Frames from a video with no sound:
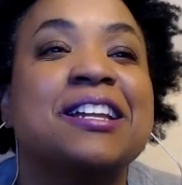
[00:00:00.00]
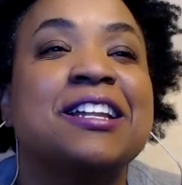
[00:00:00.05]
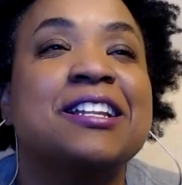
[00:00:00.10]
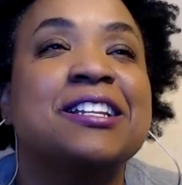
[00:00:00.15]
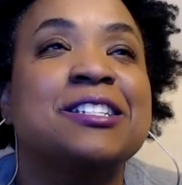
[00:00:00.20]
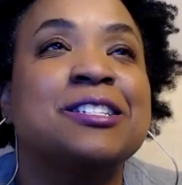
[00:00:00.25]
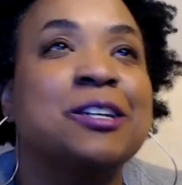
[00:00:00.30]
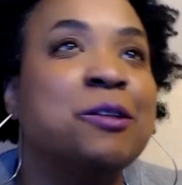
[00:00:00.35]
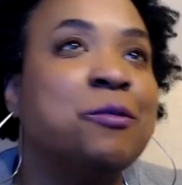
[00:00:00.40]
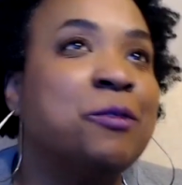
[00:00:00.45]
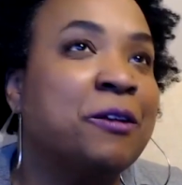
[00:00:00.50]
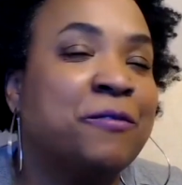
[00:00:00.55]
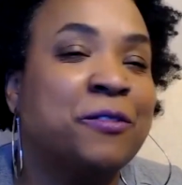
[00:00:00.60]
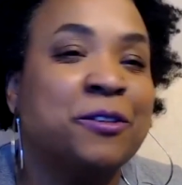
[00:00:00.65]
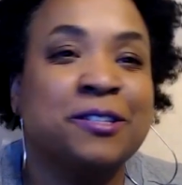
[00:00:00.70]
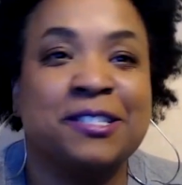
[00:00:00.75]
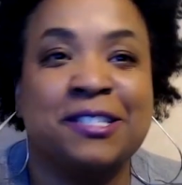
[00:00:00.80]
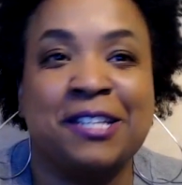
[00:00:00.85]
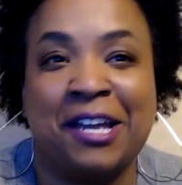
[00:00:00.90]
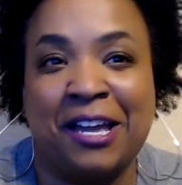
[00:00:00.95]
Do you want to feel
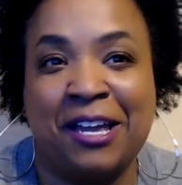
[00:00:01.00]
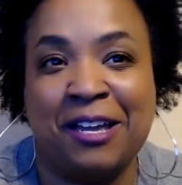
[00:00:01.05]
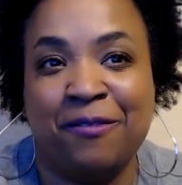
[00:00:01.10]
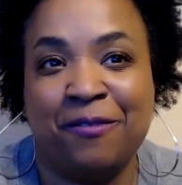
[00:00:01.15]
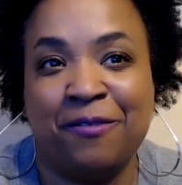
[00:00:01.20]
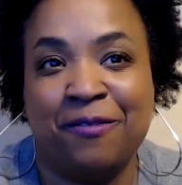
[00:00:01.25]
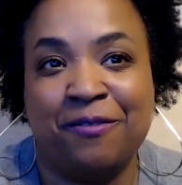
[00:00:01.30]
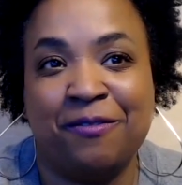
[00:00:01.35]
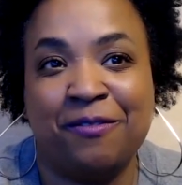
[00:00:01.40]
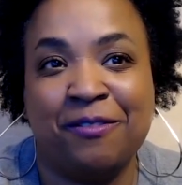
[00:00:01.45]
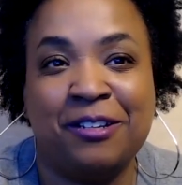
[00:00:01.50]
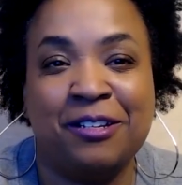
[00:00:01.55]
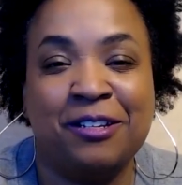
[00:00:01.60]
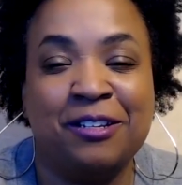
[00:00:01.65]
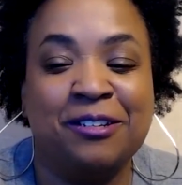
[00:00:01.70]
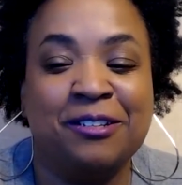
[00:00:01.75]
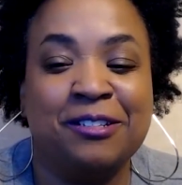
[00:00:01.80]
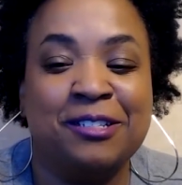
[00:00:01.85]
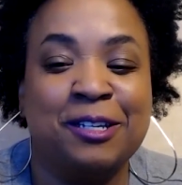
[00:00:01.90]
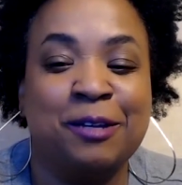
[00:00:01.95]
safe?
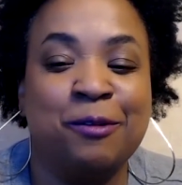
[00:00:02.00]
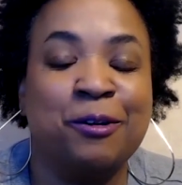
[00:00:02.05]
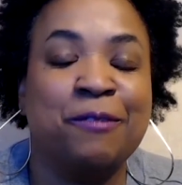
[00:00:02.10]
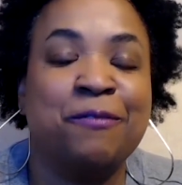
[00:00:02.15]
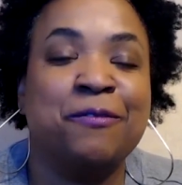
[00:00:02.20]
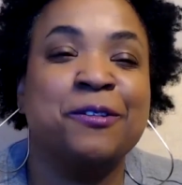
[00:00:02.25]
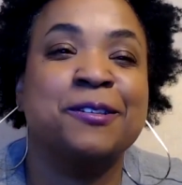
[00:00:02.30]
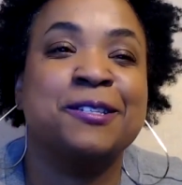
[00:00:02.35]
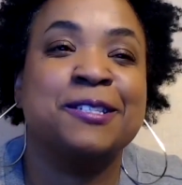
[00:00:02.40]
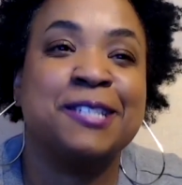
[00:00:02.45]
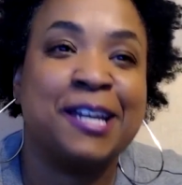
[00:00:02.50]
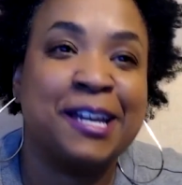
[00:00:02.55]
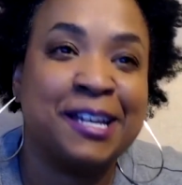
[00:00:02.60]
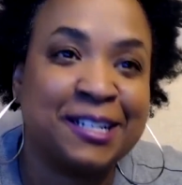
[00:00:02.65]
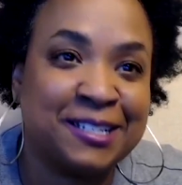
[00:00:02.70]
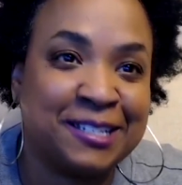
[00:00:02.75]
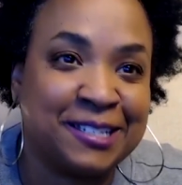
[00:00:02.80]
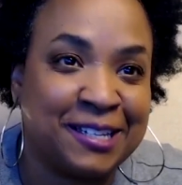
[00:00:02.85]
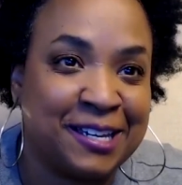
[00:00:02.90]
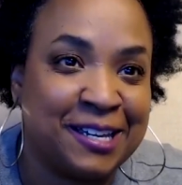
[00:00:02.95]
Do you want to feel
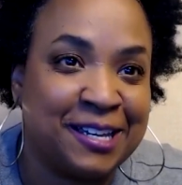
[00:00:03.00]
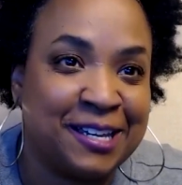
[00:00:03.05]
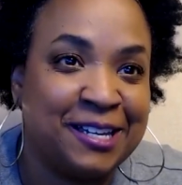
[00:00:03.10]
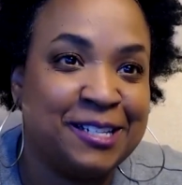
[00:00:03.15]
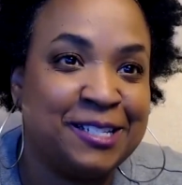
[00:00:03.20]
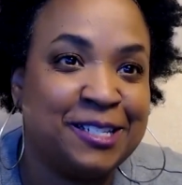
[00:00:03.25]
sexy?